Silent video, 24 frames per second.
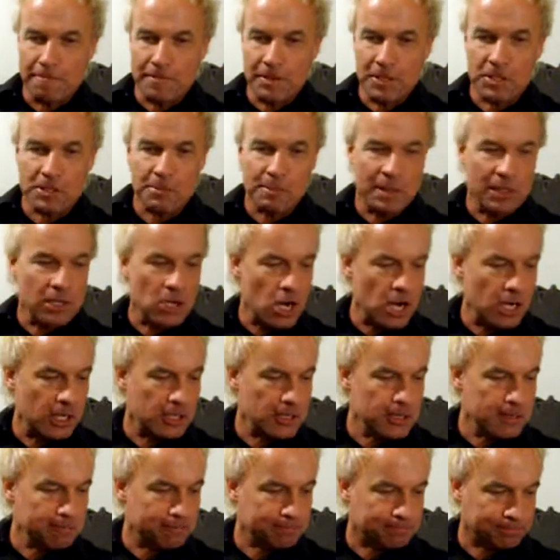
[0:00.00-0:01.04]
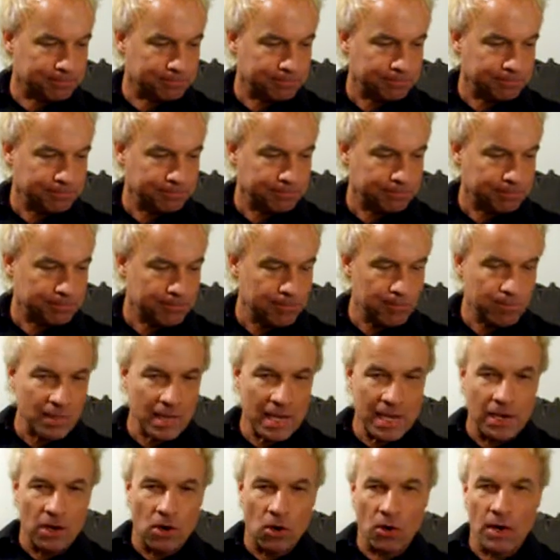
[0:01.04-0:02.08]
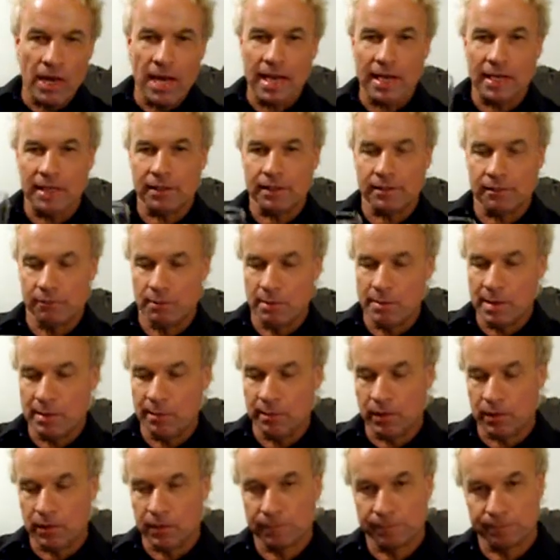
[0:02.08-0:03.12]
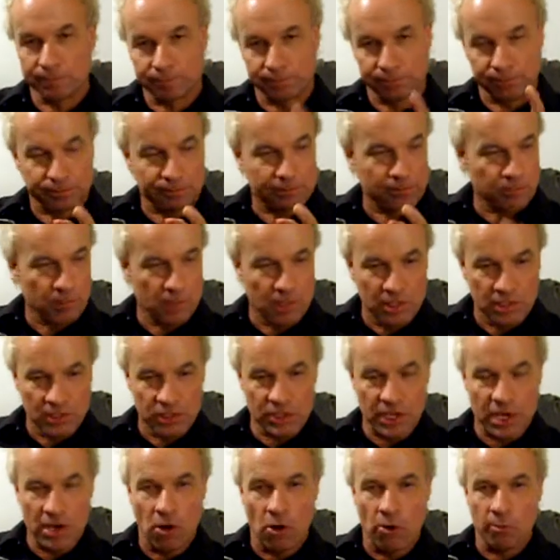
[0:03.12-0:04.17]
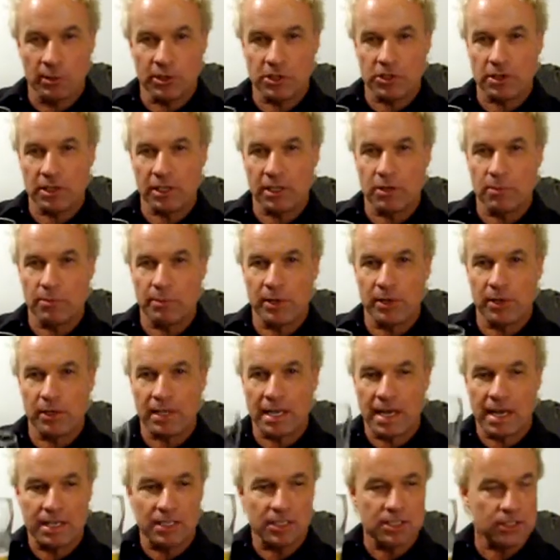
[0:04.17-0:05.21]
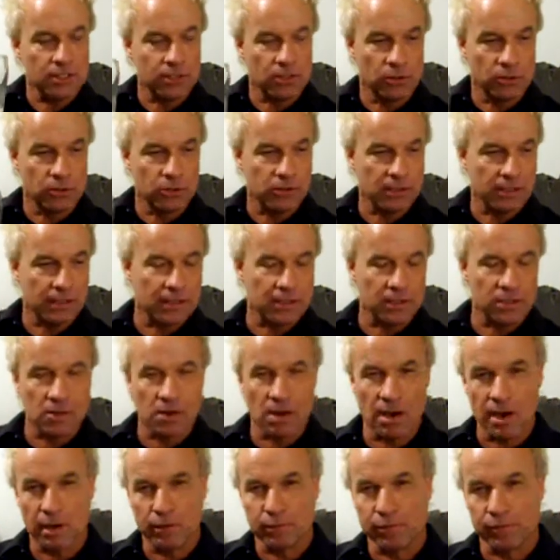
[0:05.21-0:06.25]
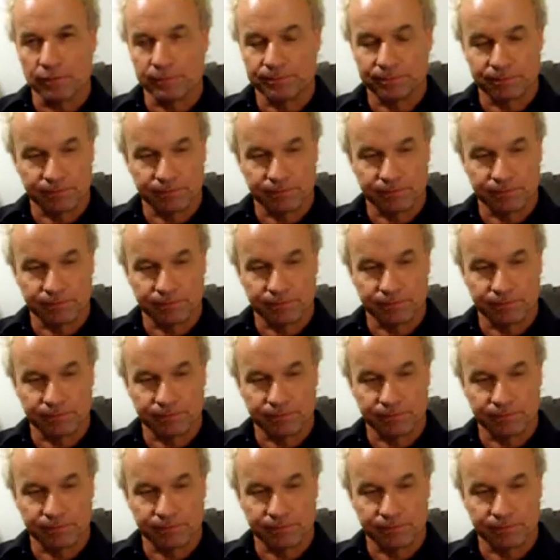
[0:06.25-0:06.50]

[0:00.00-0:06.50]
Finish my lager. And oh, hey, remember, stay home and drink your beer, guys. Don't drink and drive.